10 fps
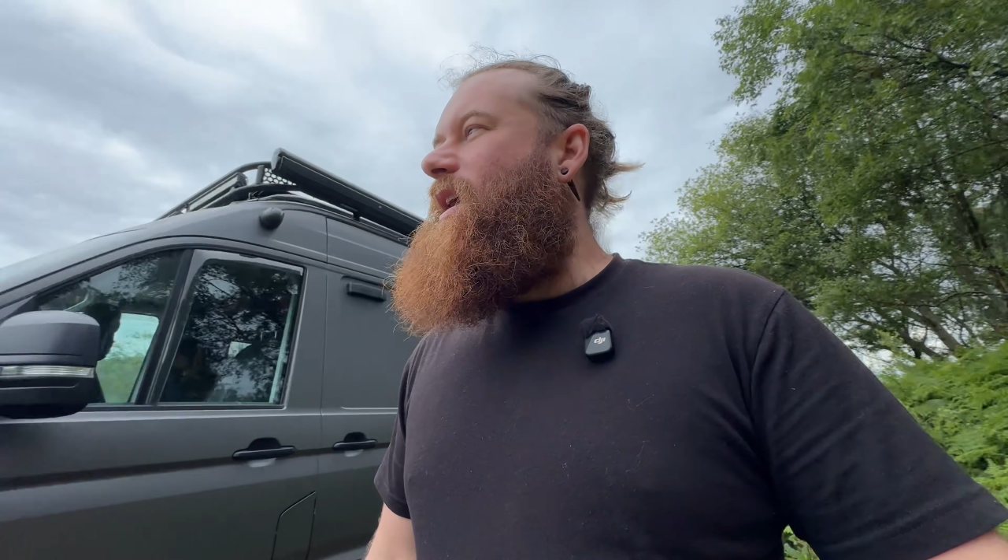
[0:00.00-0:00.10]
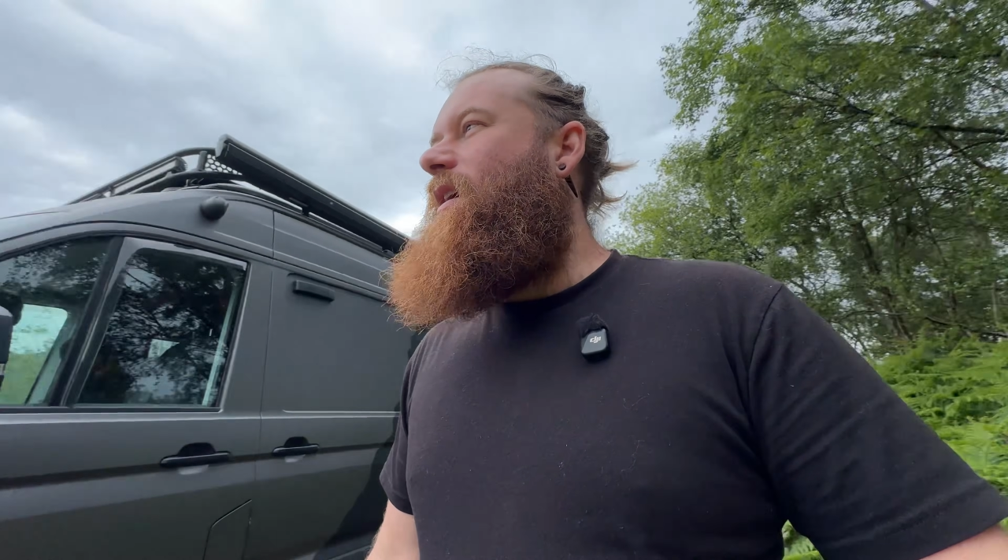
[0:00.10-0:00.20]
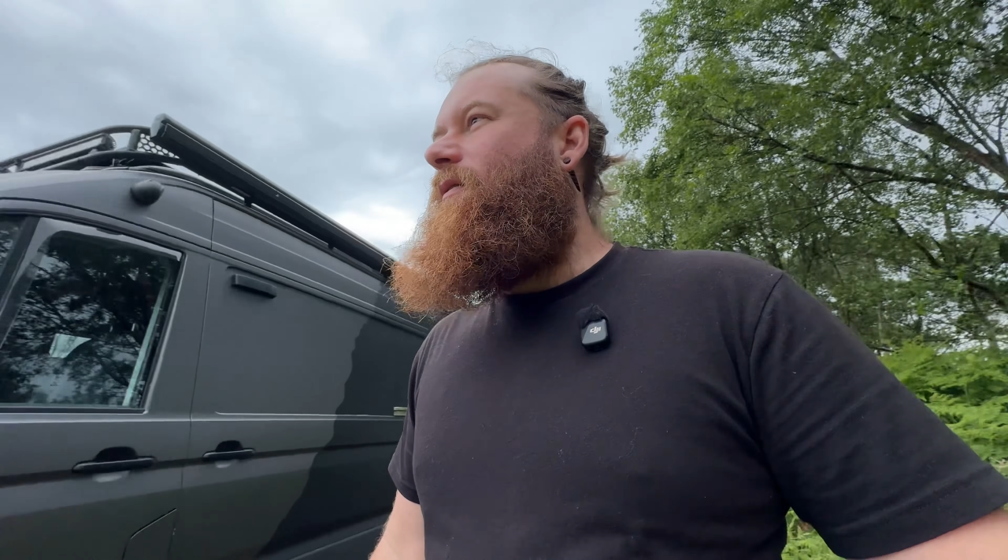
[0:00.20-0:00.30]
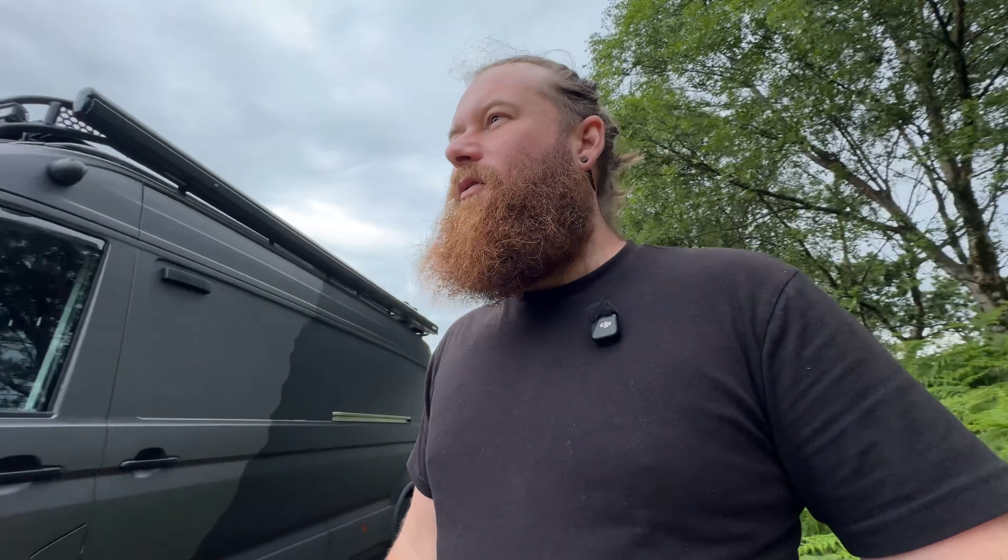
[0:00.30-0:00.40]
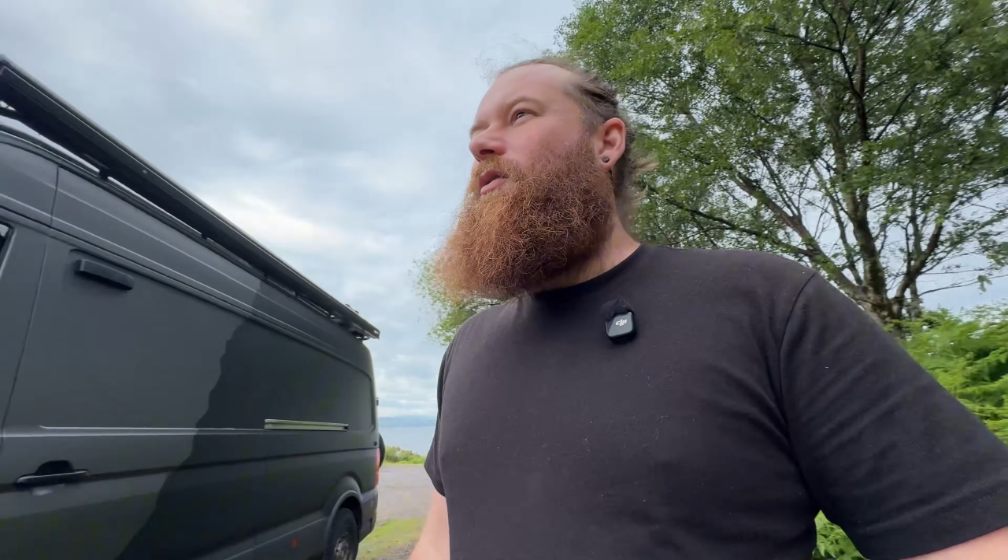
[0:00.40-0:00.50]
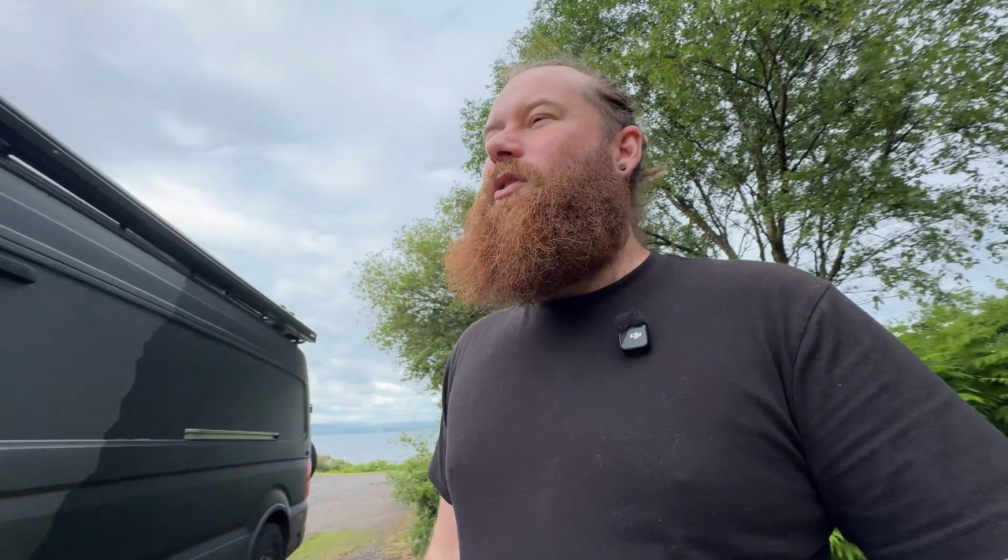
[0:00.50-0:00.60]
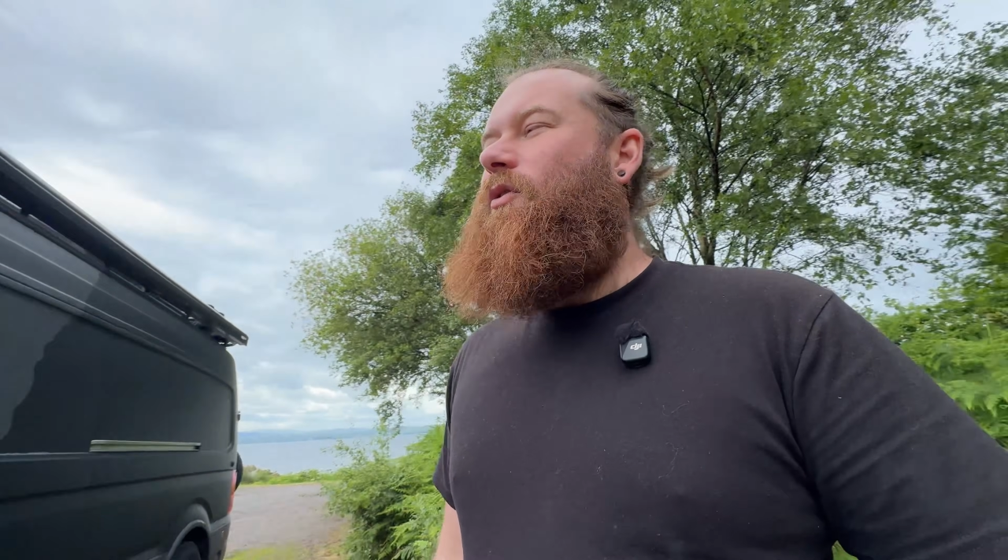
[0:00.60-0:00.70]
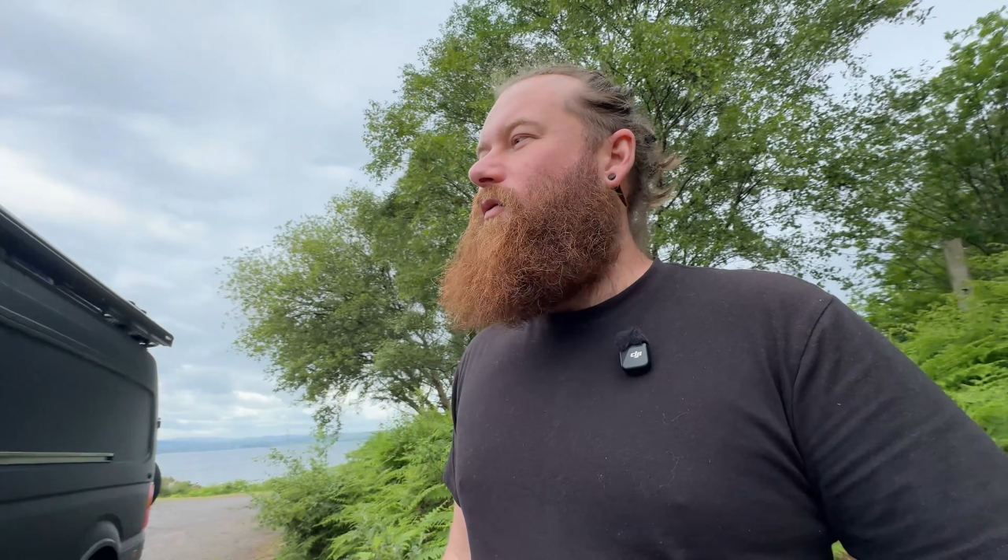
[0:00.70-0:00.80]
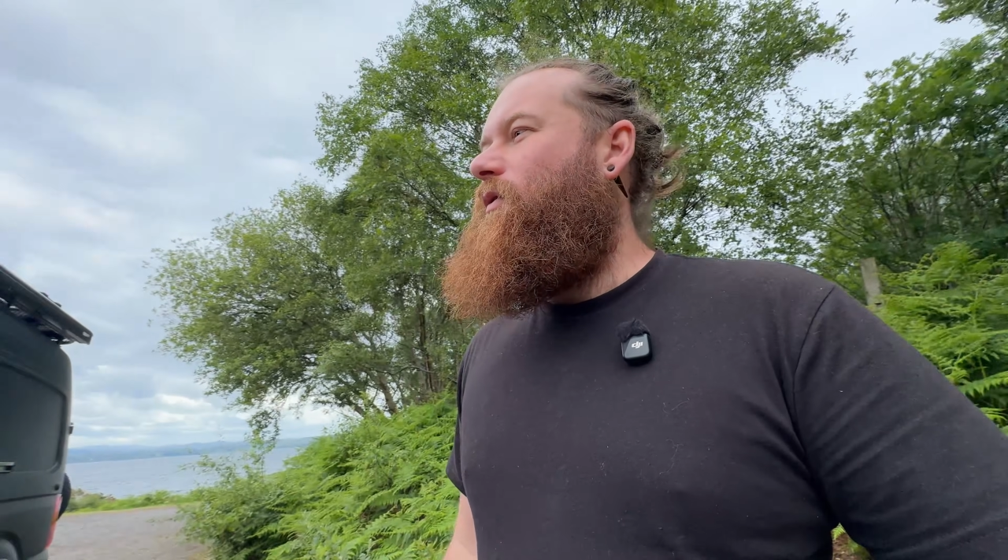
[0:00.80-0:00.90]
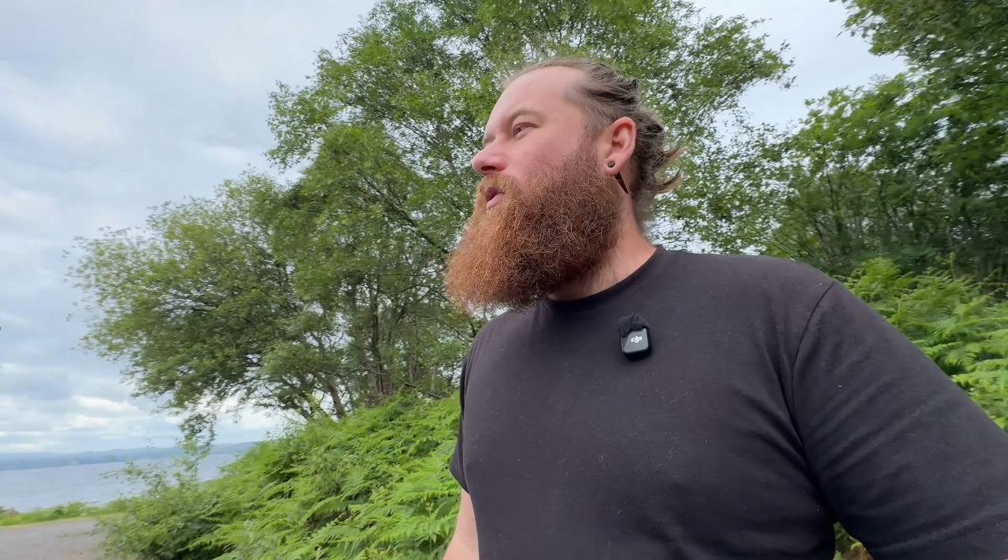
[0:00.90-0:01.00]
it for a
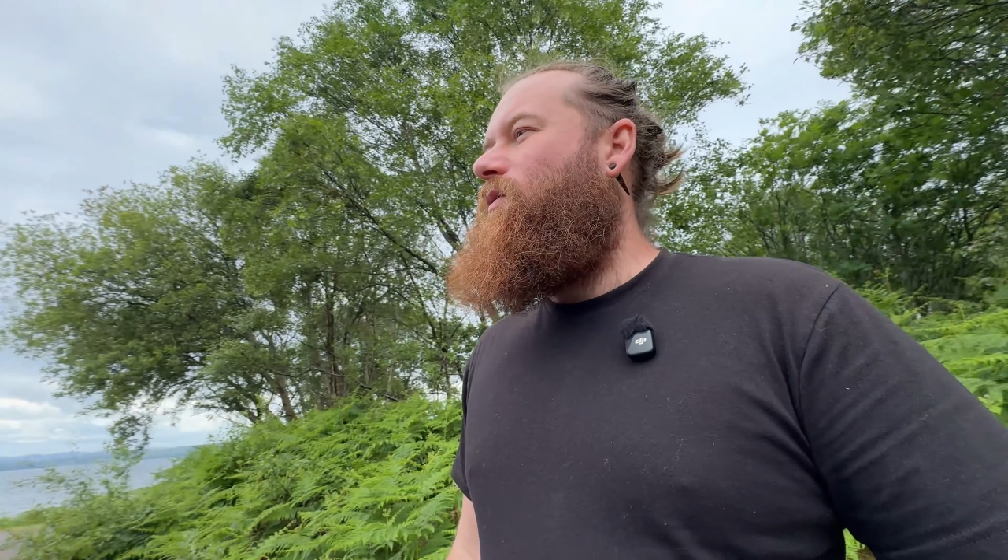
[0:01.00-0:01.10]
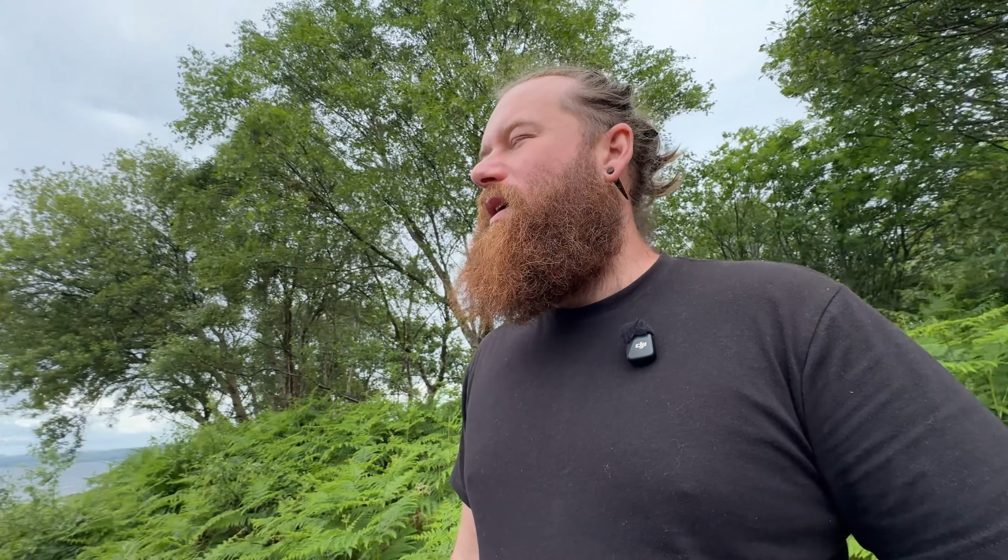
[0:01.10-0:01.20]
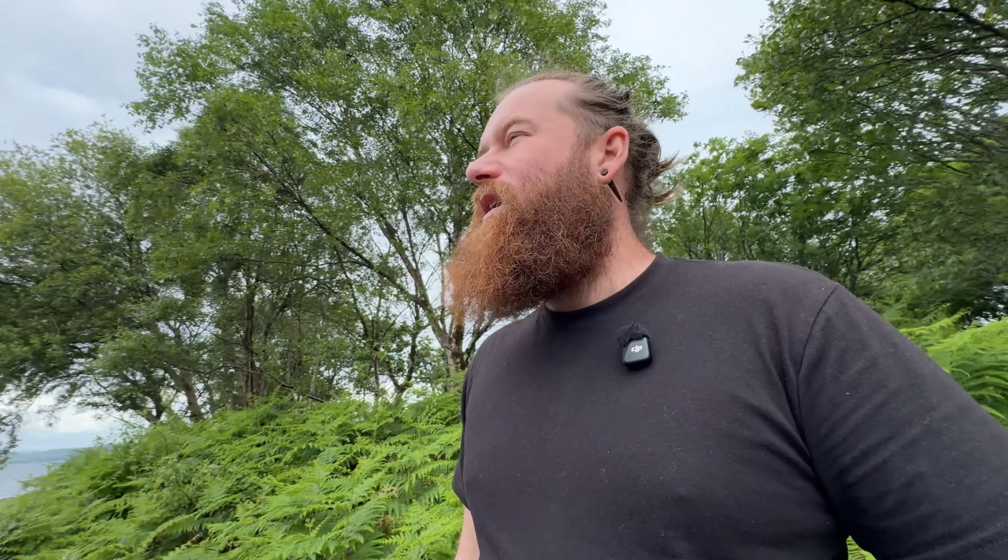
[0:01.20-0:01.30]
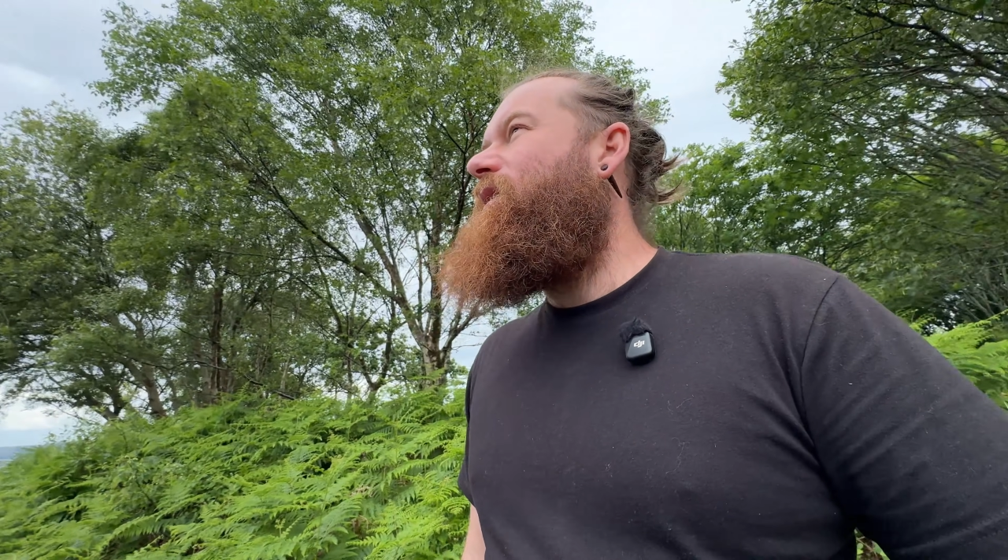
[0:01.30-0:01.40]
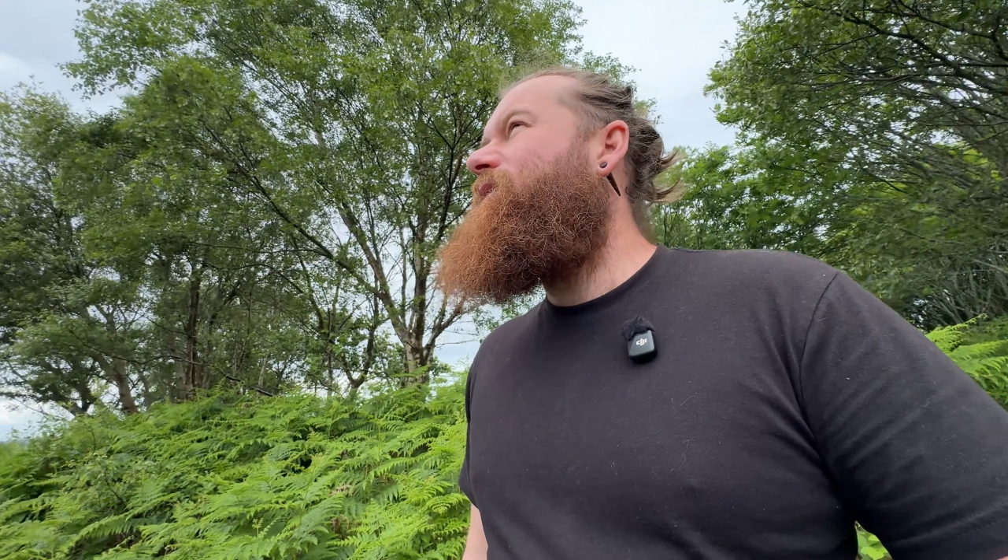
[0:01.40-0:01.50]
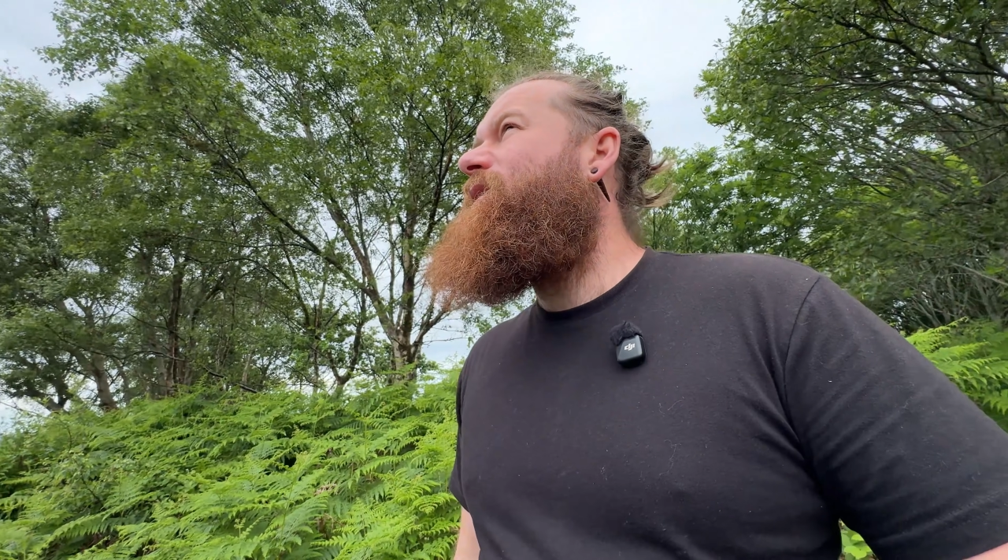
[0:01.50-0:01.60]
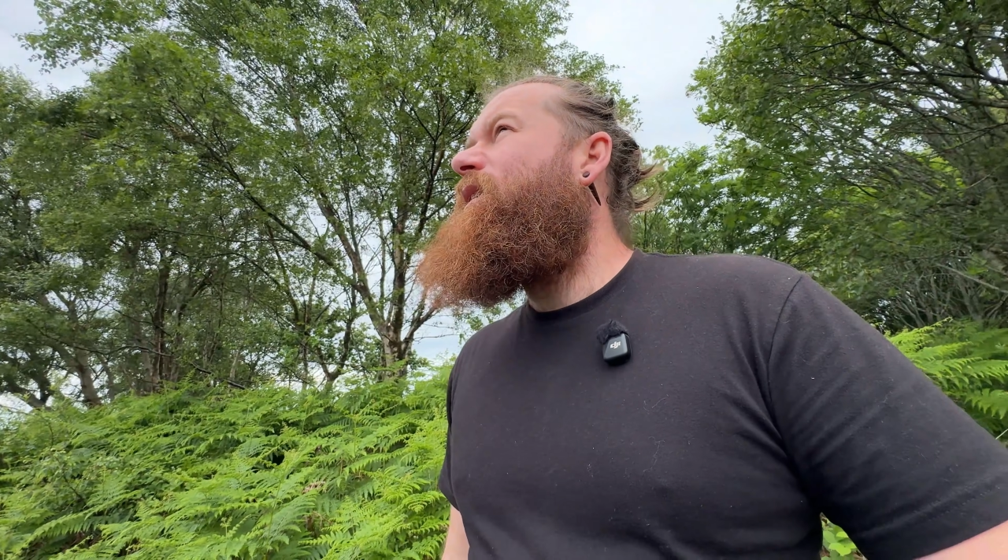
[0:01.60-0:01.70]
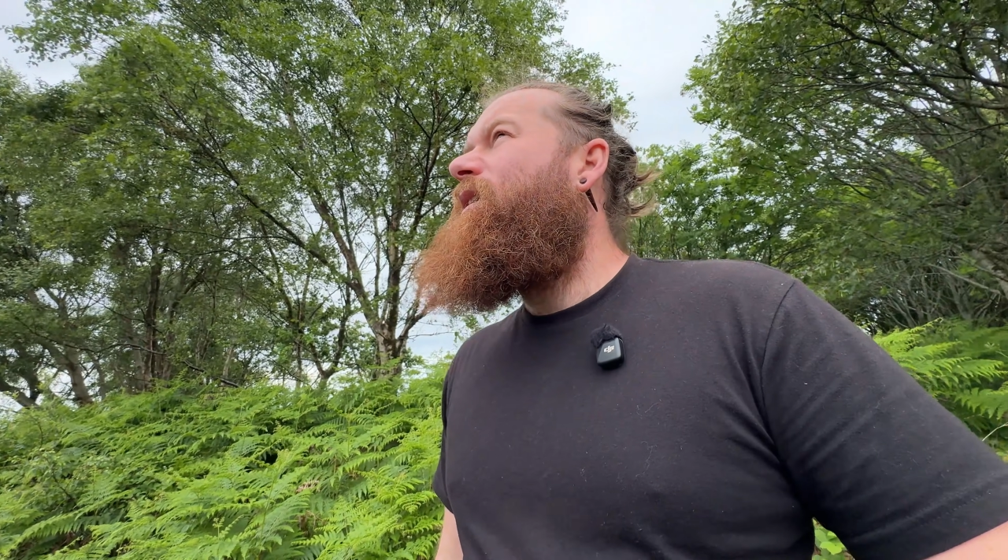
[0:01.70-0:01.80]
good few years